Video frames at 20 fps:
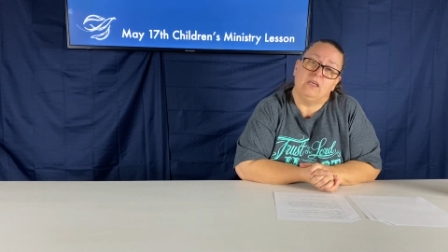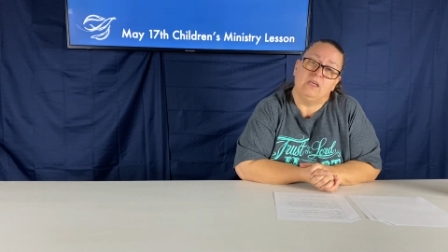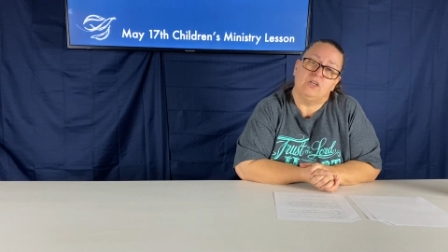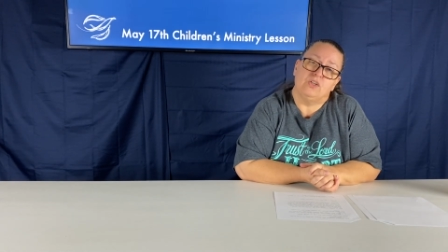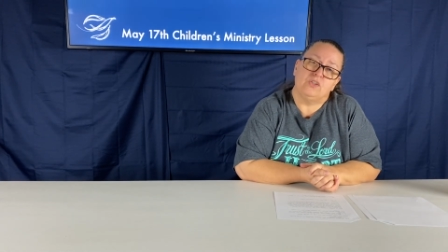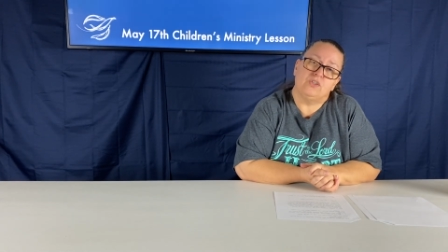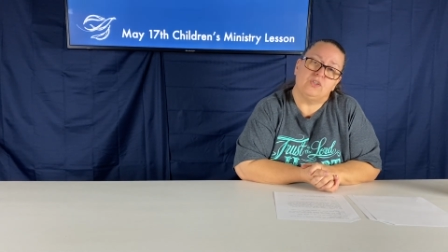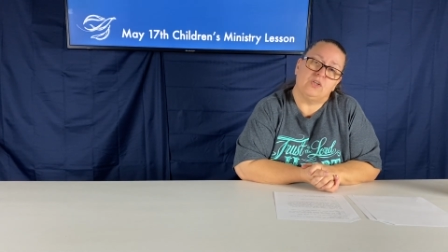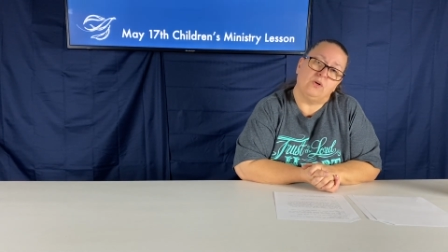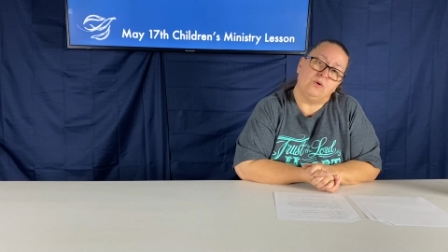
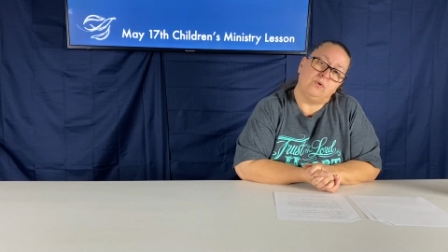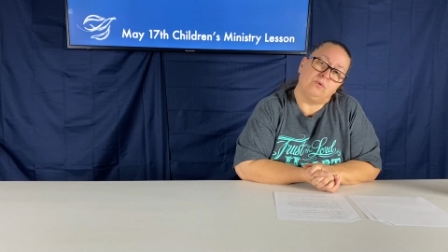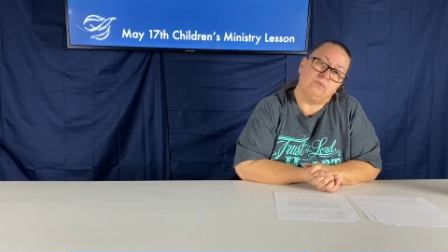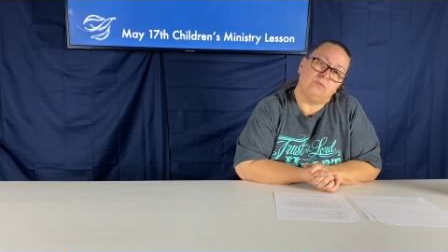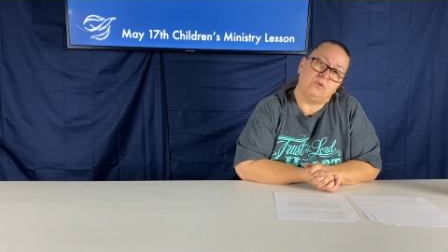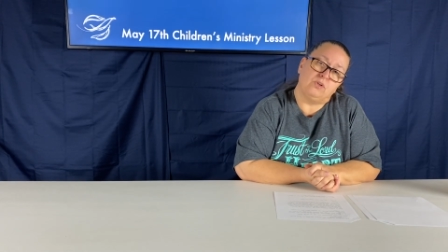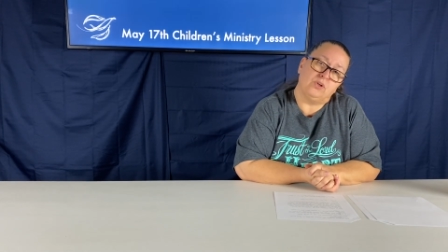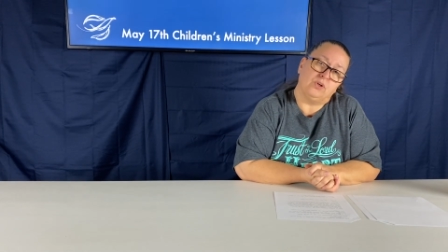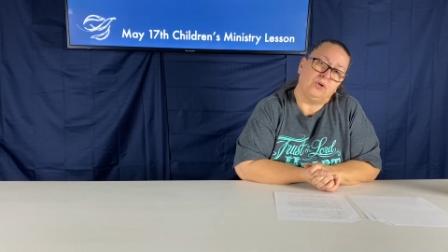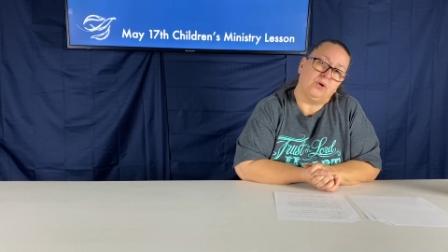So
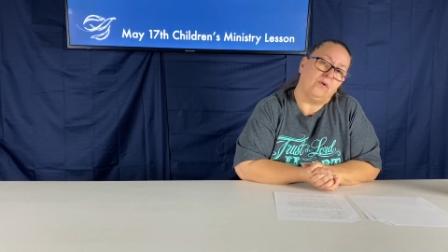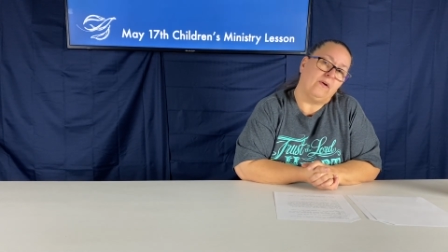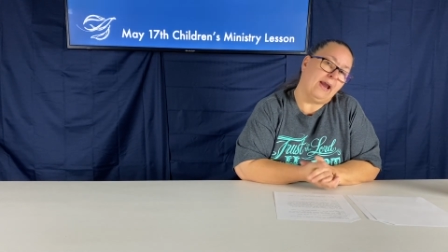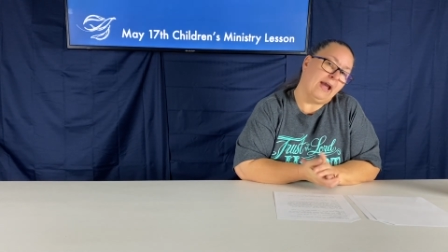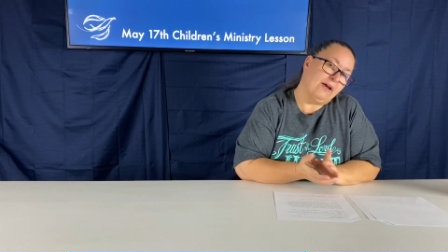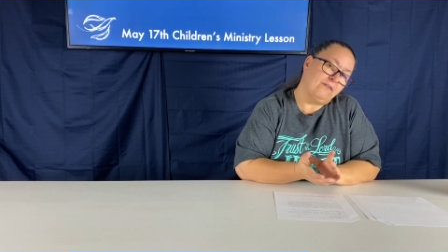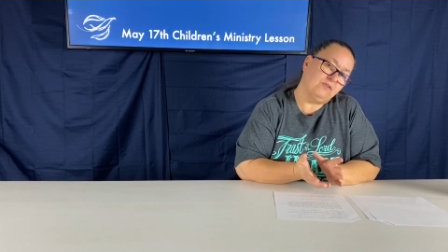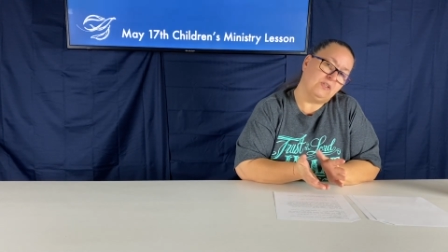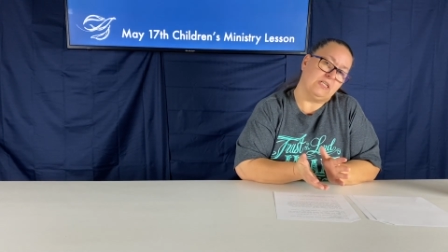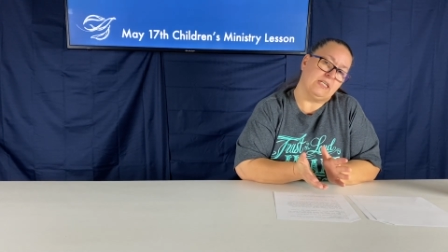your
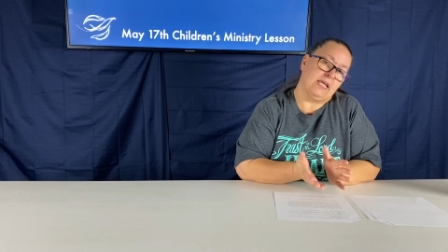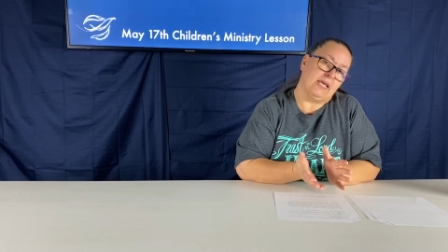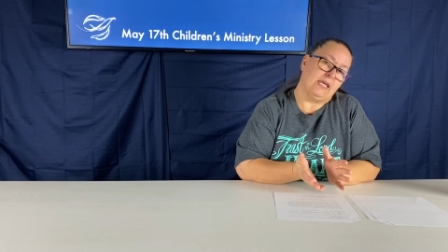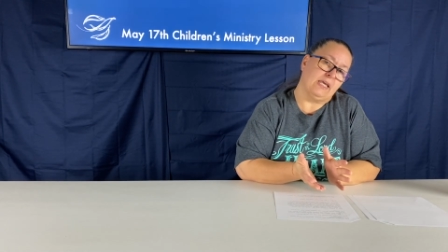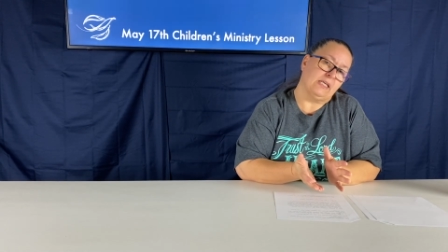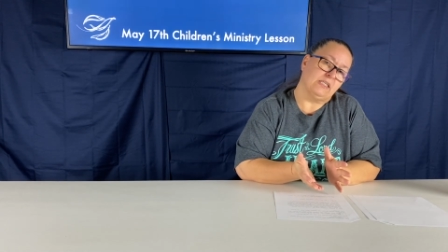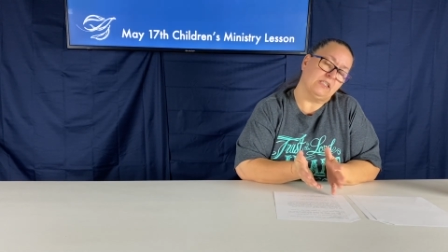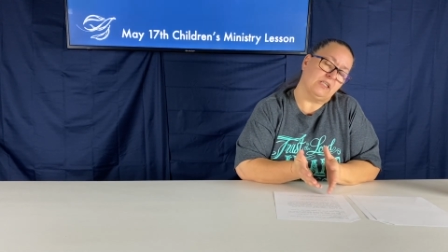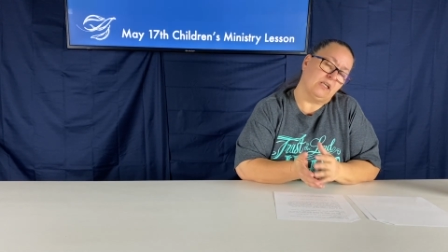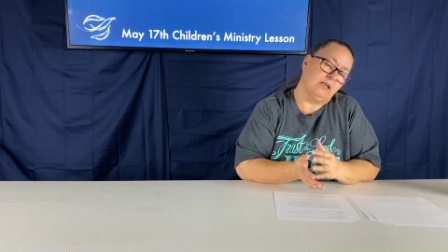craft
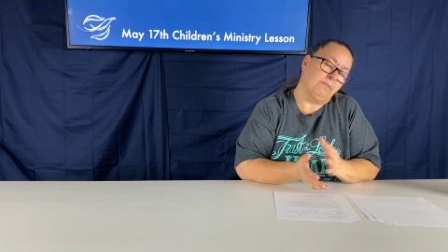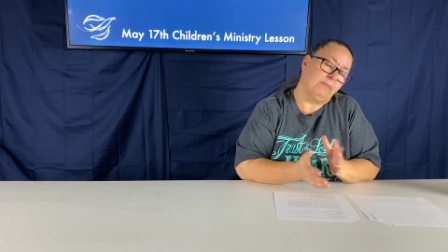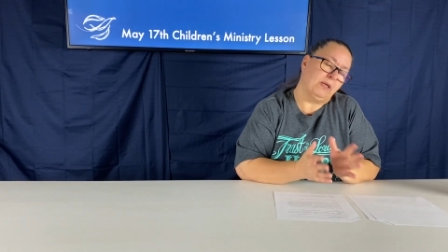today is going to